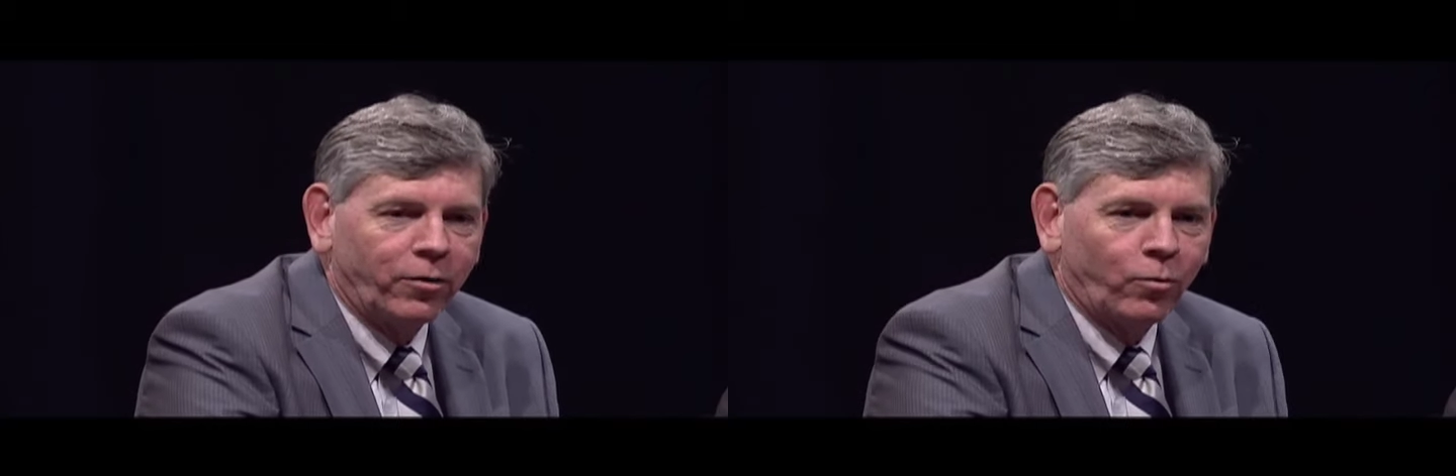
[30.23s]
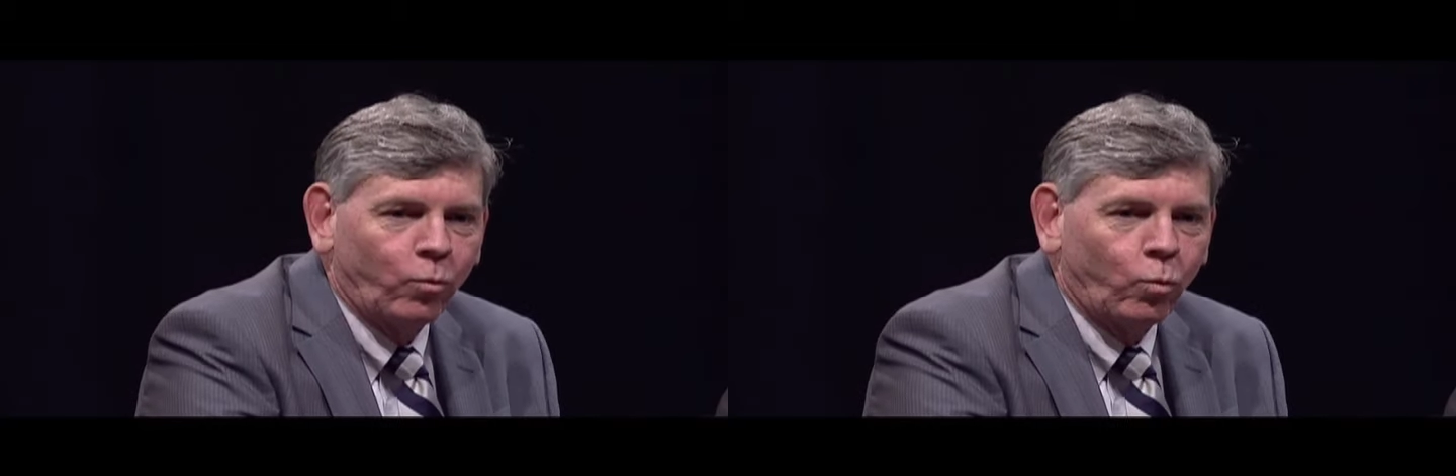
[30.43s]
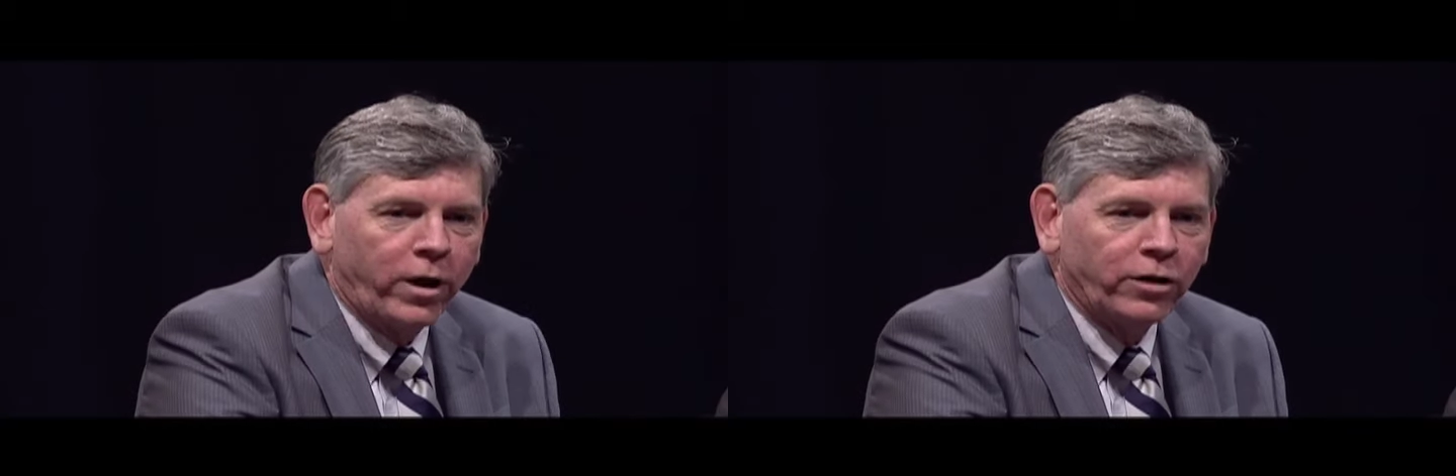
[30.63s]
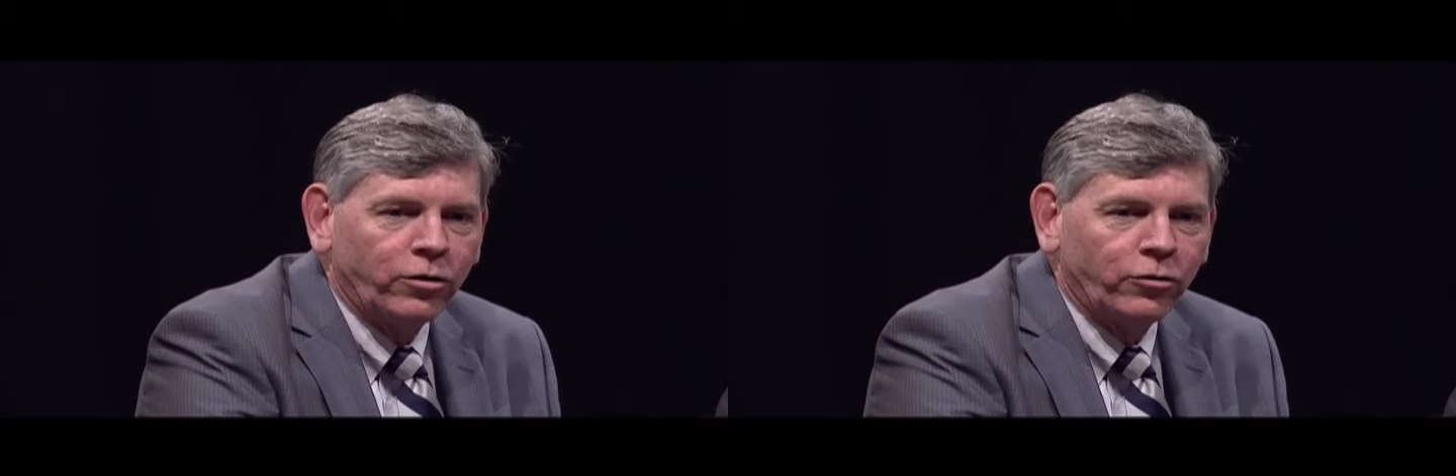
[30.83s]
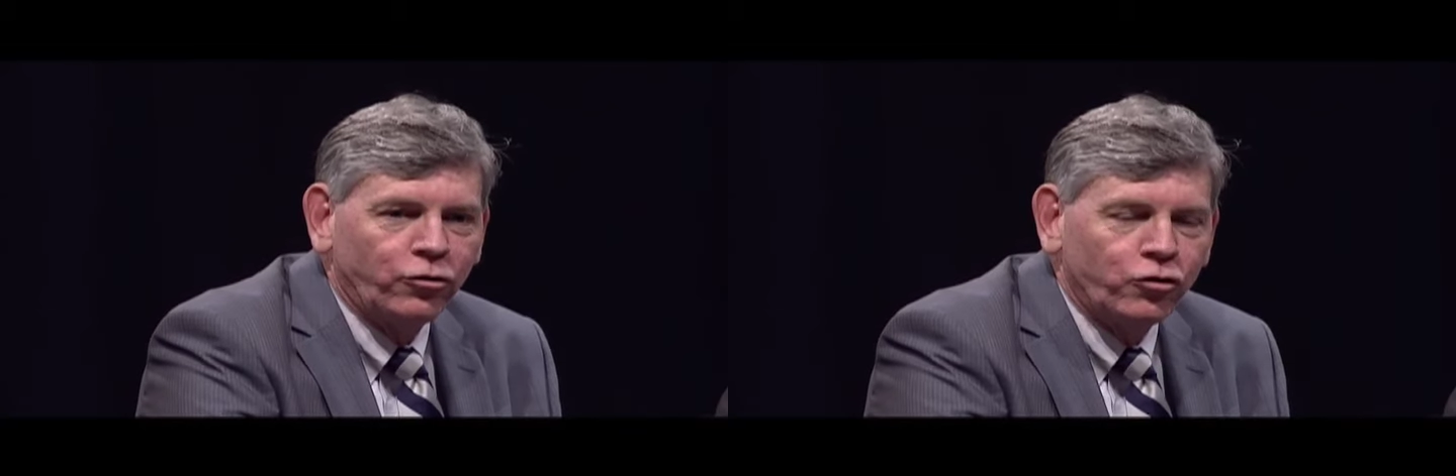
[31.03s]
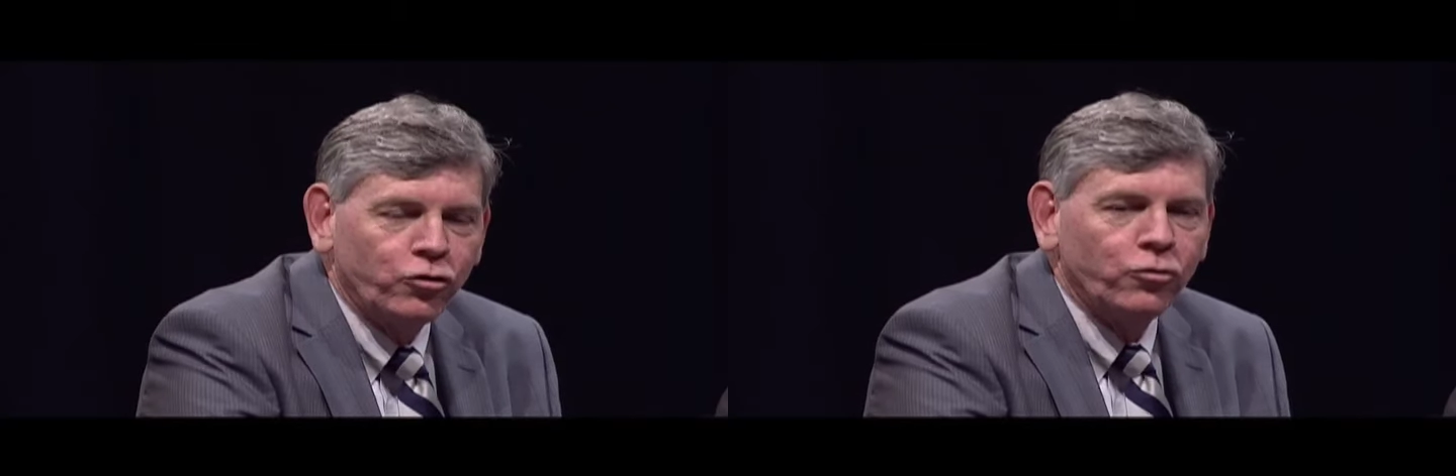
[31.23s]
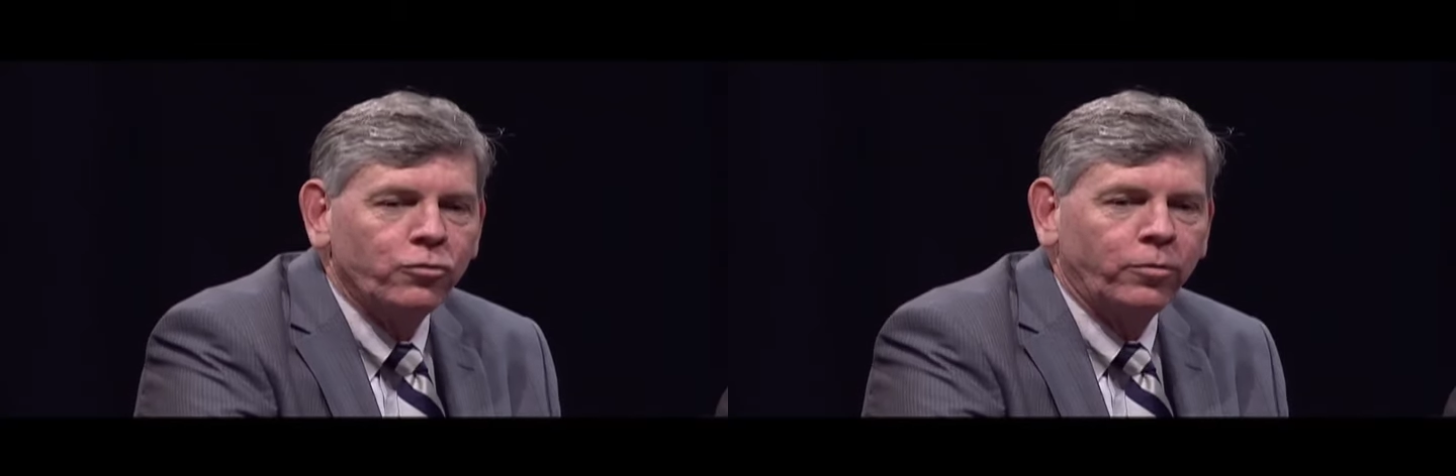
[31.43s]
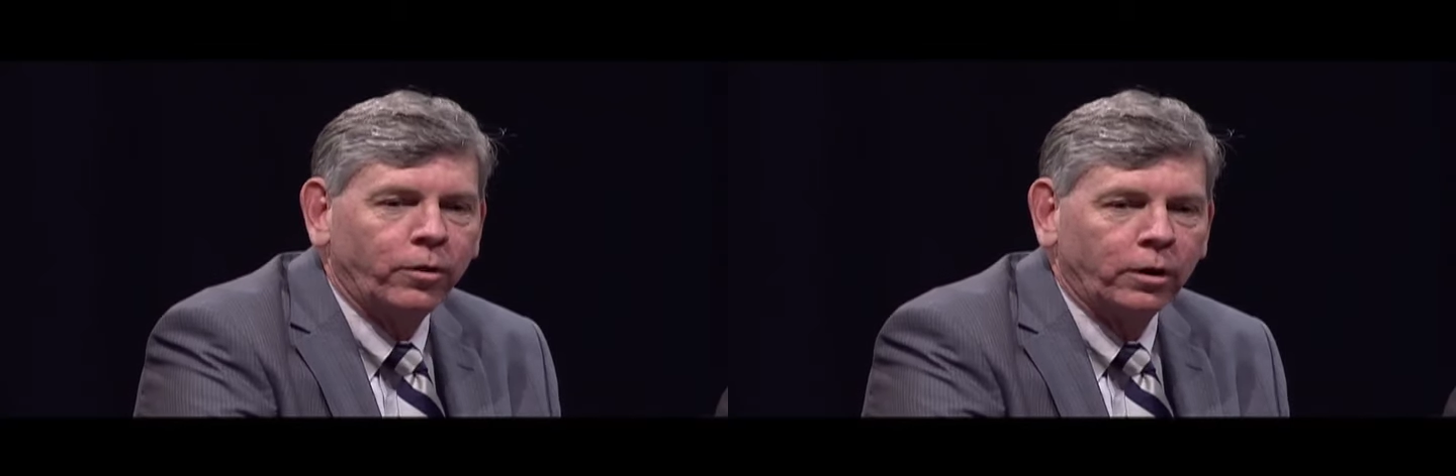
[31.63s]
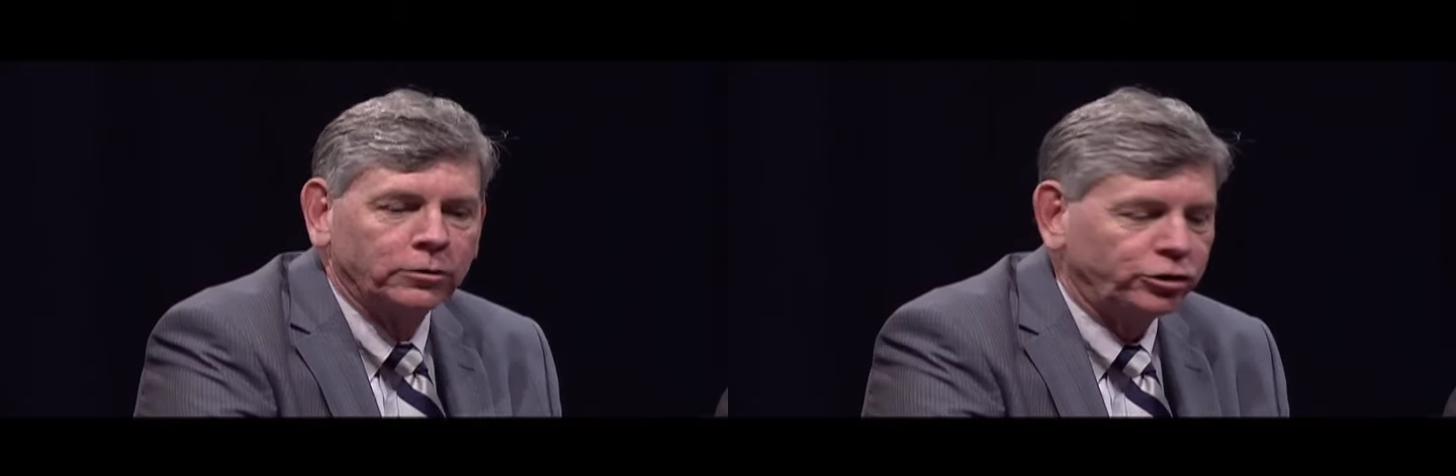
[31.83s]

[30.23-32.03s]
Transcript: When you